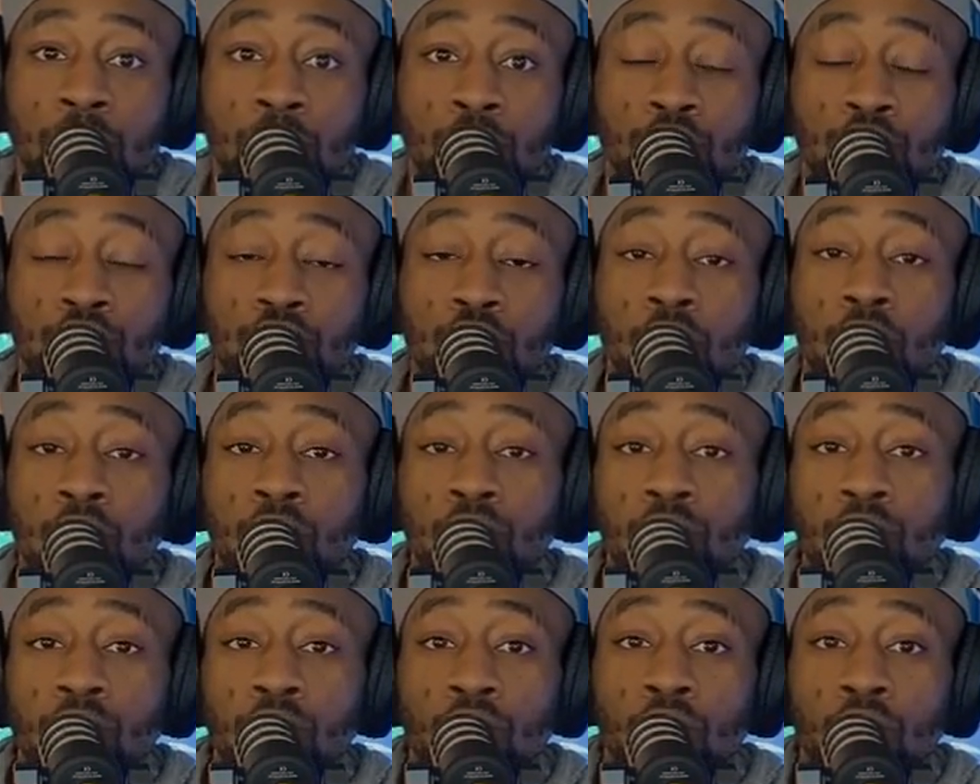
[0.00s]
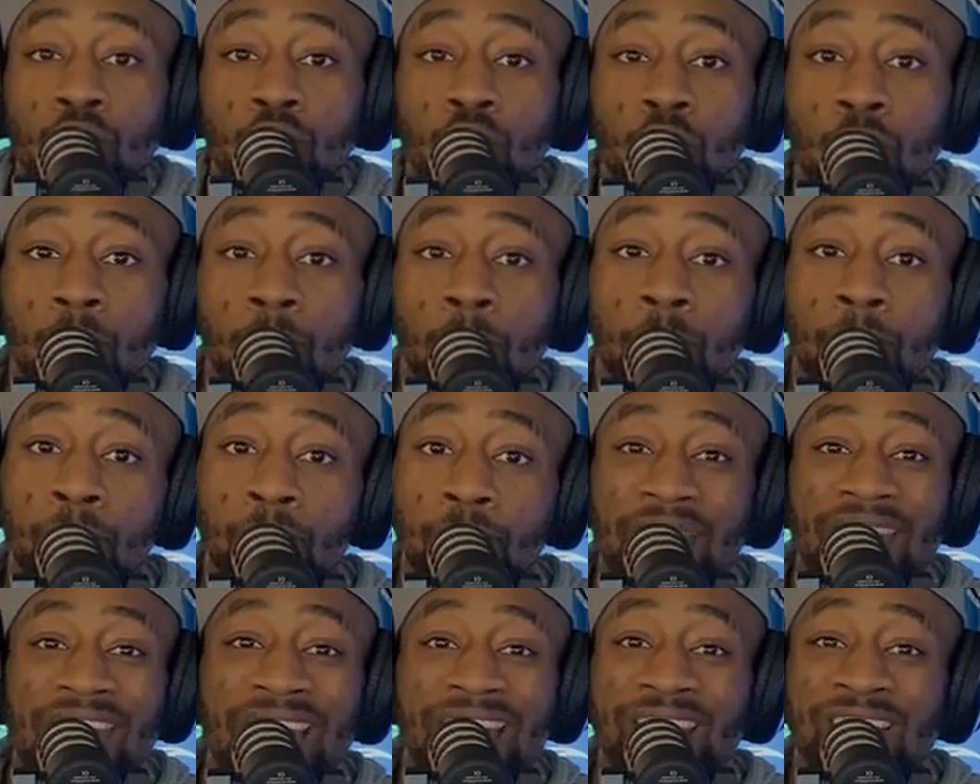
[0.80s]
So
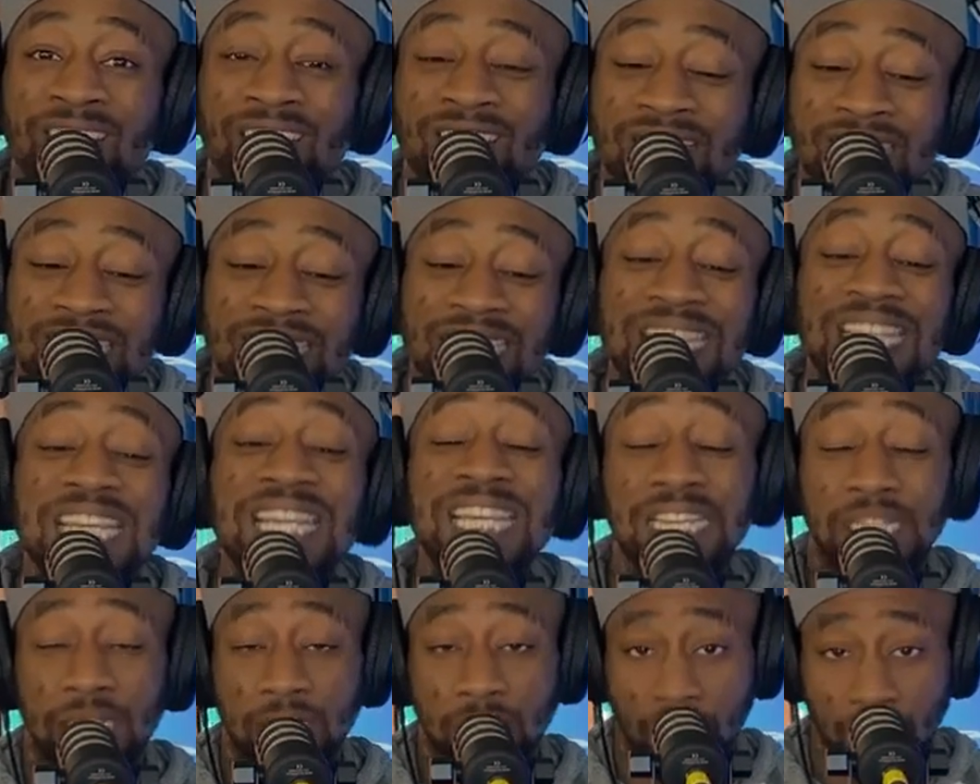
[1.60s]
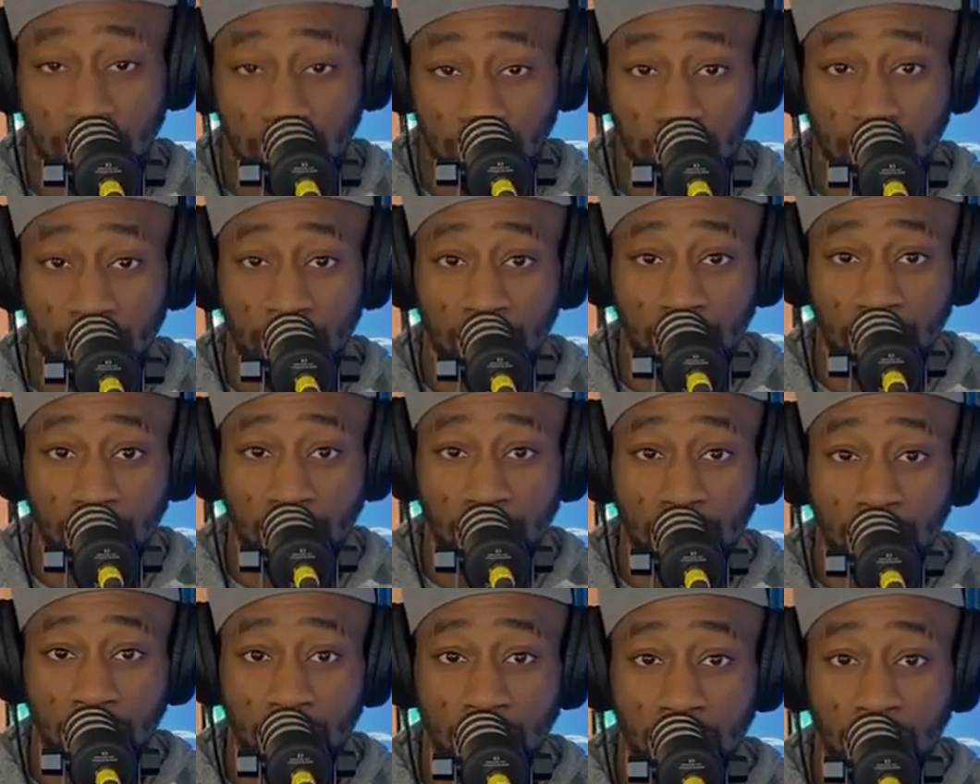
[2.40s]
at least
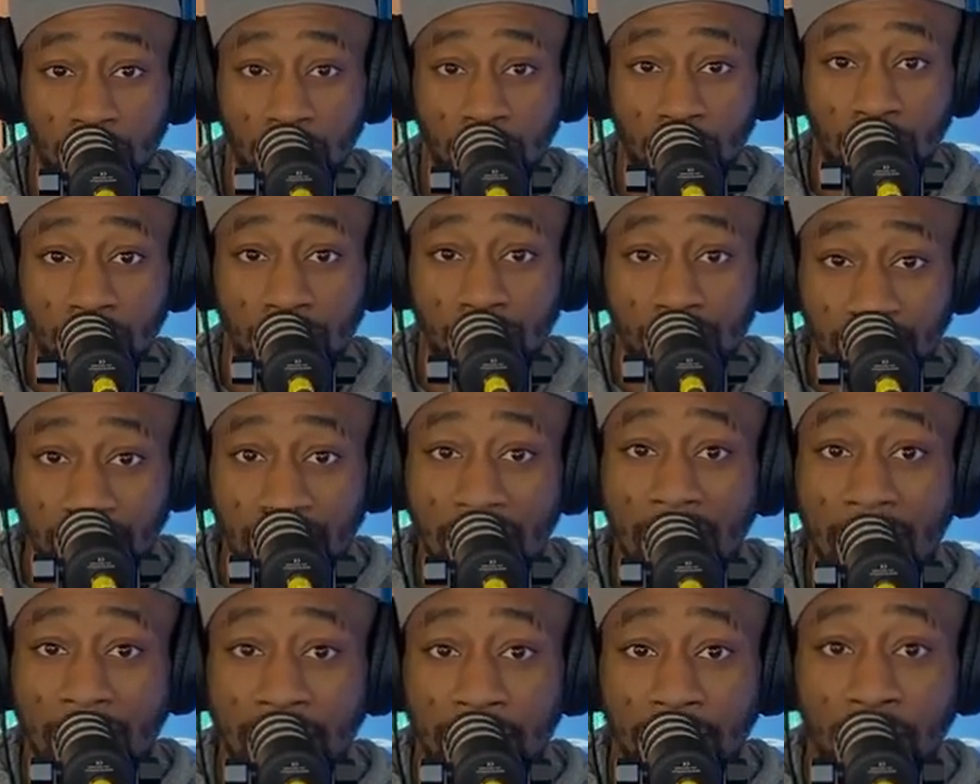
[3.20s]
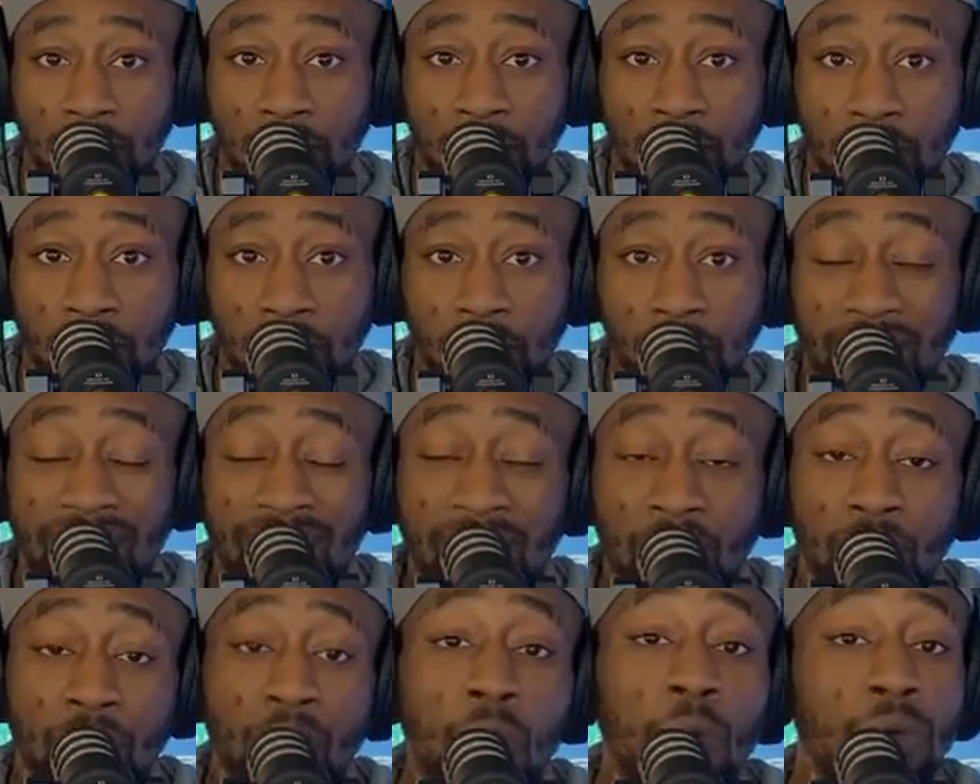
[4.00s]
that.
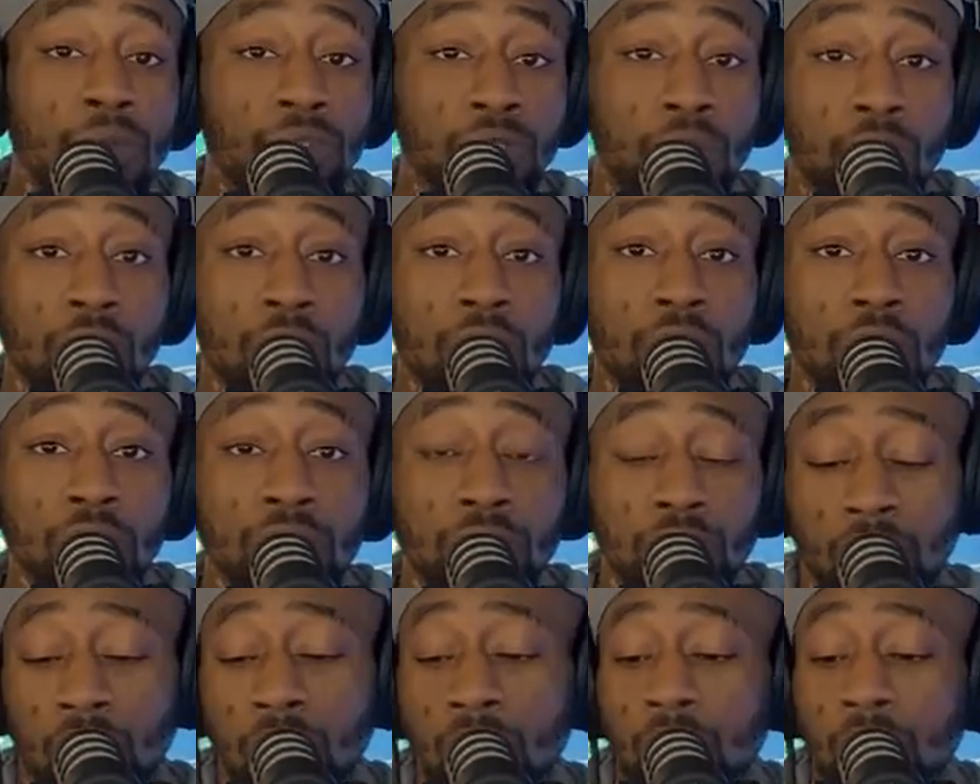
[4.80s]
And those girls,